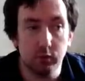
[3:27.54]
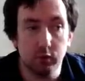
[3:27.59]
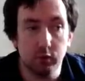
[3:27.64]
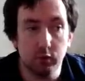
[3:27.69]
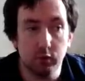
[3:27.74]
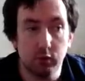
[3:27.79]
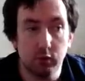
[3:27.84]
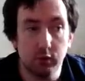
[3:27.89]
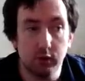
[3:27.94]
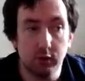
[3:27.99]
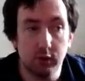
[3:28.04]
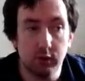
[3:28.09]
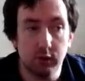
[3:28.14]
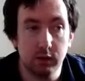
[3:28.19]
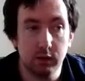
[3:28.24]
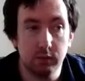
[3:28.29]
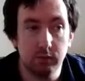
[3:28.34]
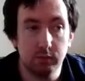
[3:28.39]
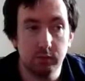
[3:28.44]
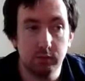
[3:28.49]
caught
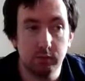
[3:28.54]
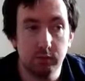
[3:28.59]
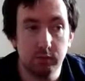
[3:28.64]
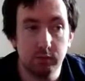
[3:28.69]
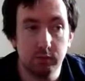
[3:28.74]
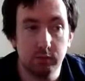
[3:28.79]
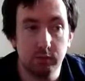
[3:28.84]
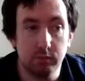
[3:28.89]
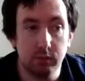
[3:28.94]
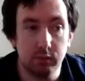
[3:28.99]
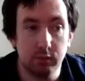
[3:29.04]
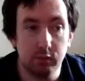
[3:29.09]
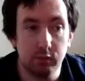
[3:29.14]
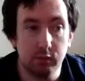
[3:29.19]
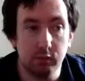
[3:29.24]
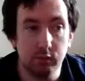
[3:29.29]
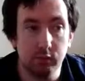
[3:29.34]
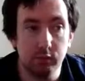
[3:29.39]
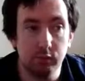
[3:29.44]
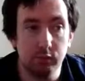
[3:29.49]
here, so I'll
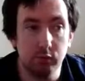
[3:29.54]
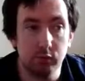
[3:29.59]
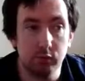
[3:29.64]
just throw in